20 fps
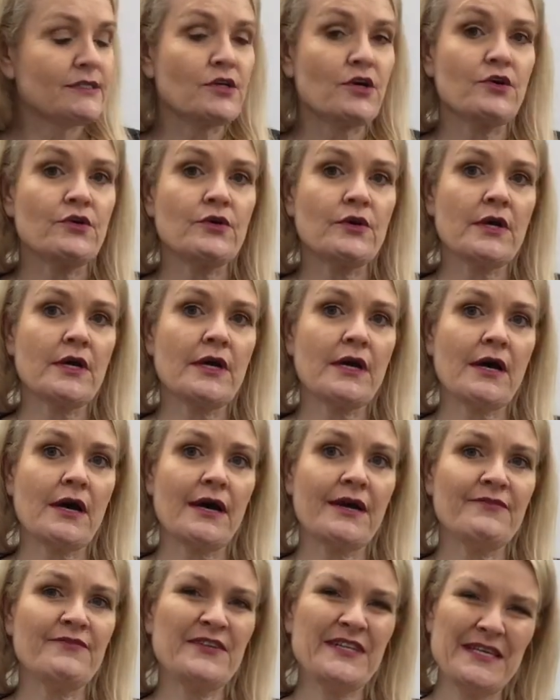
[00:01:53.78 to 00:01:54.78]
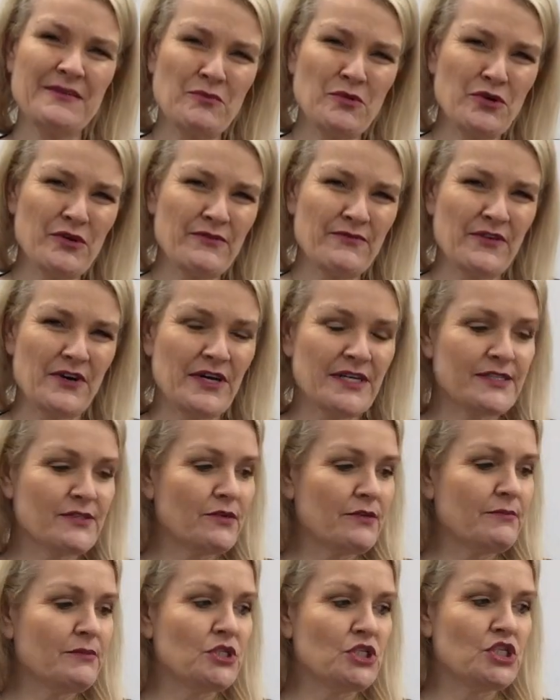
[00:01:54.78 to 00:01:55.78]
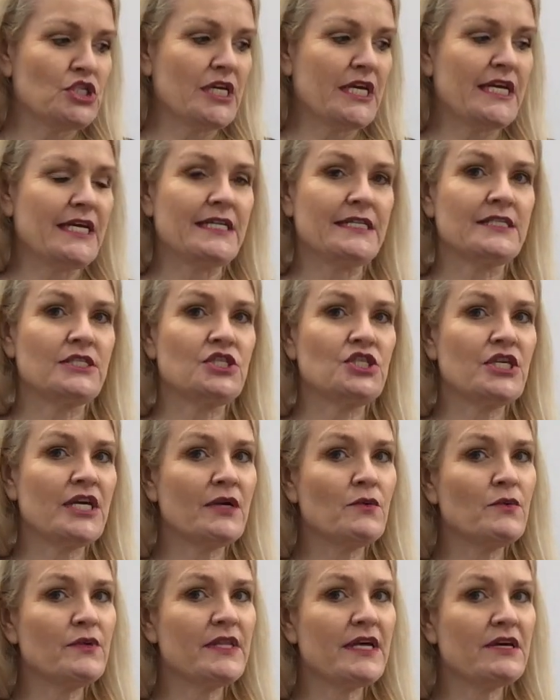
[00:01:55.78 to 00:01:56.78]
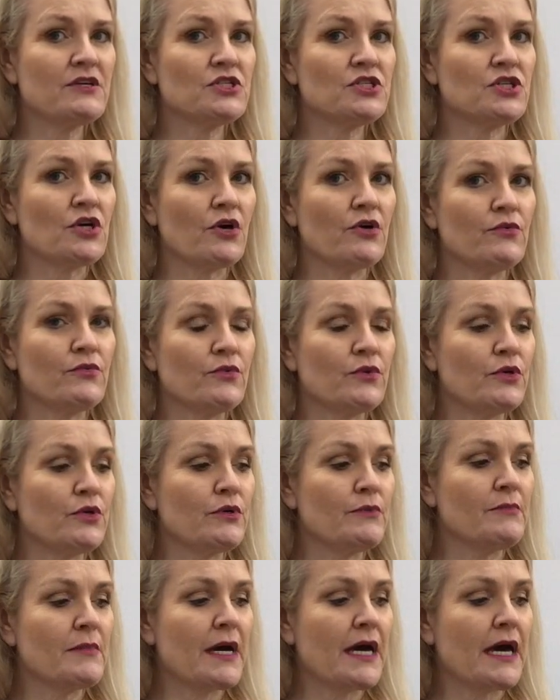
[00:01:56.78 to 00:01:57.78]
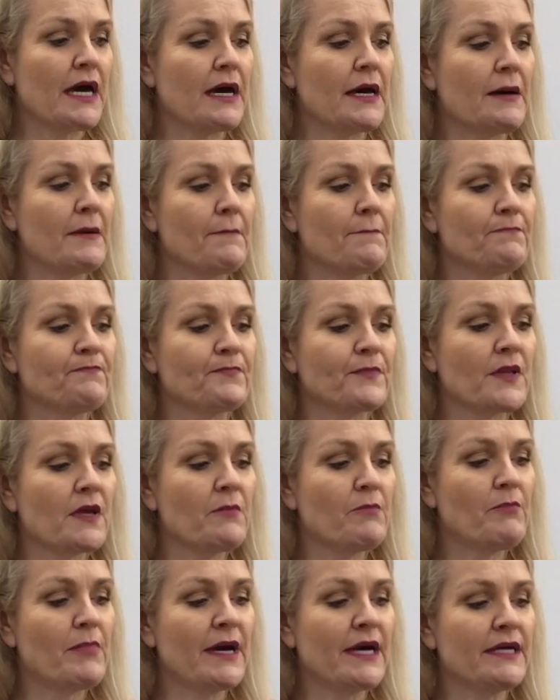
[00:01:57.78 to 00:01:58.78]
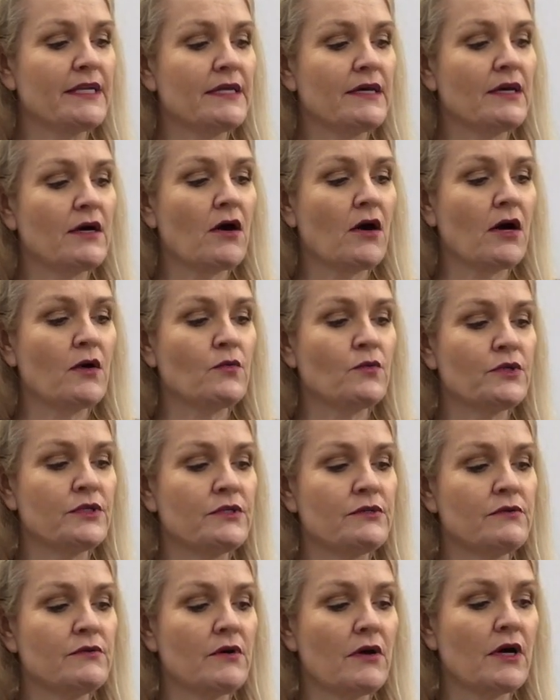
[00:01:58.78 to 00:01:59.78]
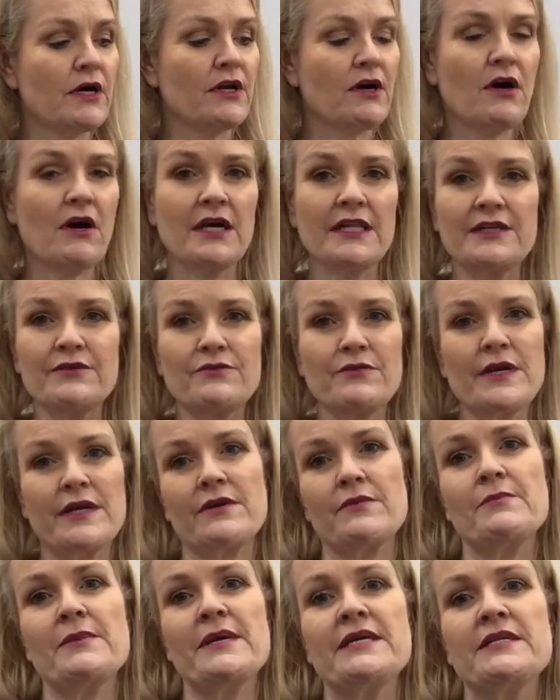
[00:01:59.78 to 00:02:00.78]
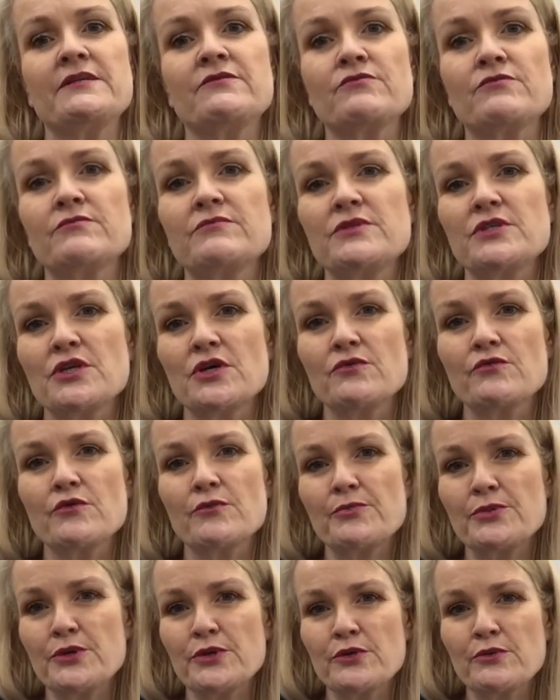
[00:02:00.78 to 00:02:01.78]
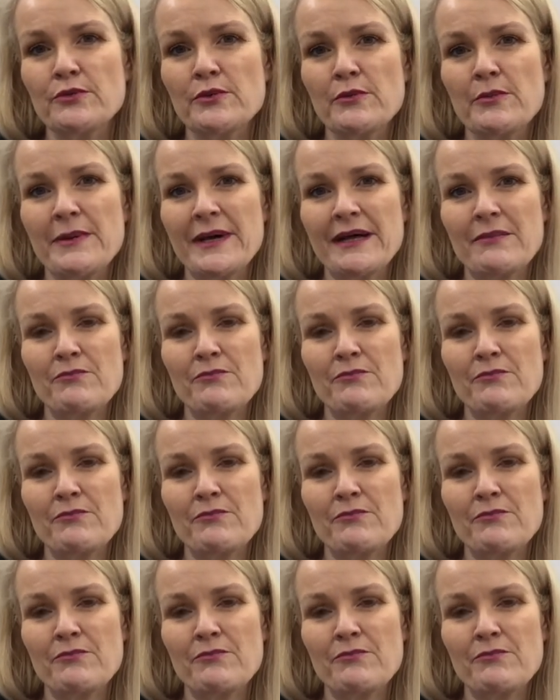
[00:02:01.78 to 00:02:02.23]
So if you need more advice on machines, check with our showroom. But I'd highly recommend reputable